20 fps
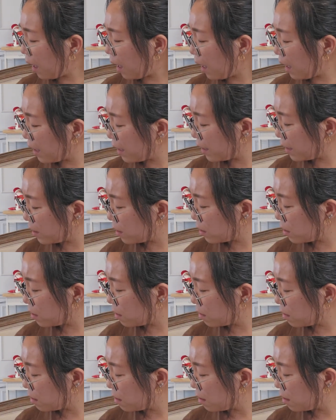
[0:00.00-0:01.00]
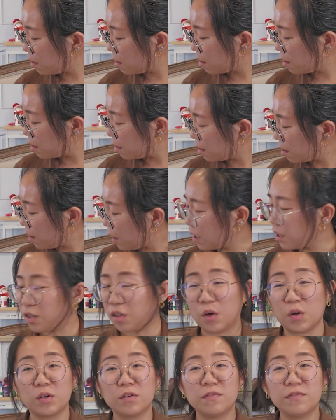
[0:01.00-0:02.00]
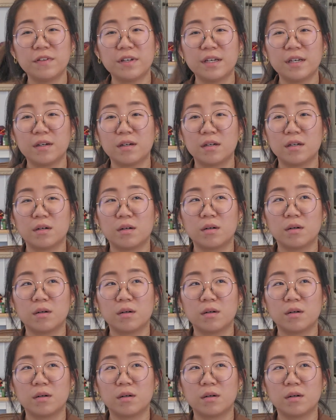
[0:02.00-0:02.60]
A lot of it